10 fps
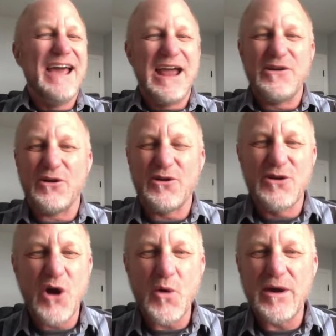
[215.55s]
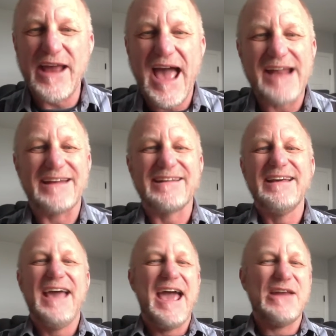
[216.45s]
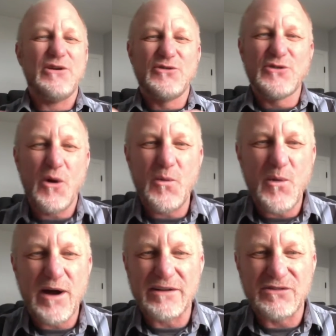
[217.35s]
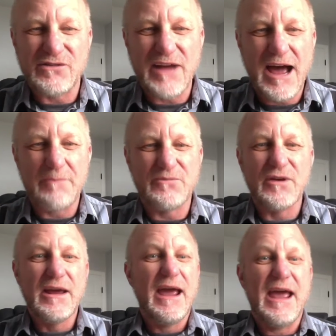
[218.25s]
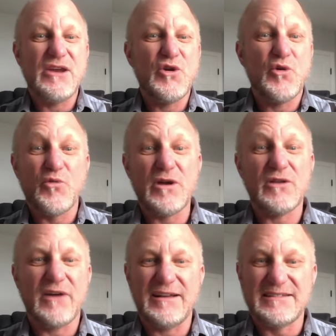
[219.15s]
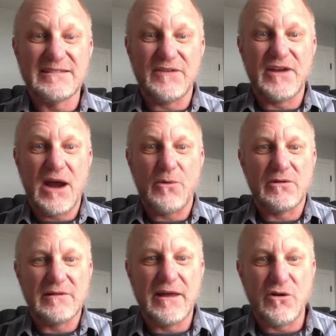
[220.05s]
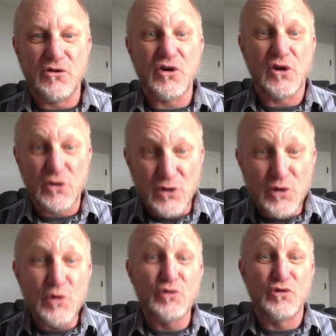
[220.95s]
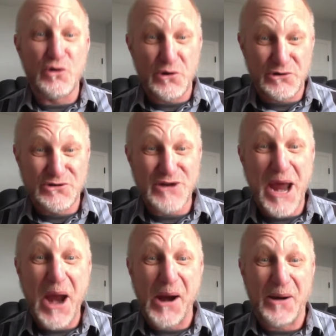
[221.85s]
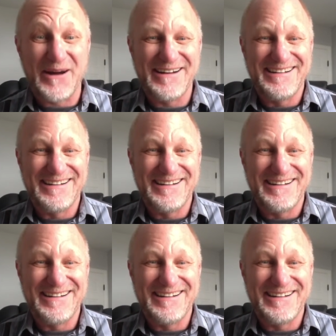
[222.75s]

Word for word: and you're going at it and you don't want to stop and you realize 7 hours later you're glued to your chair.